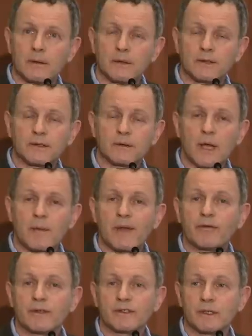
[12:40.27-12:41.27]
describe
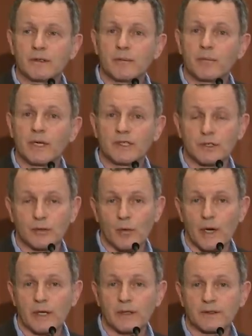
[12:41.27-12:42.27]
efforts at depression
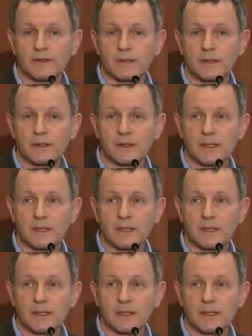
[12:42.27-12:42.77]
awareness,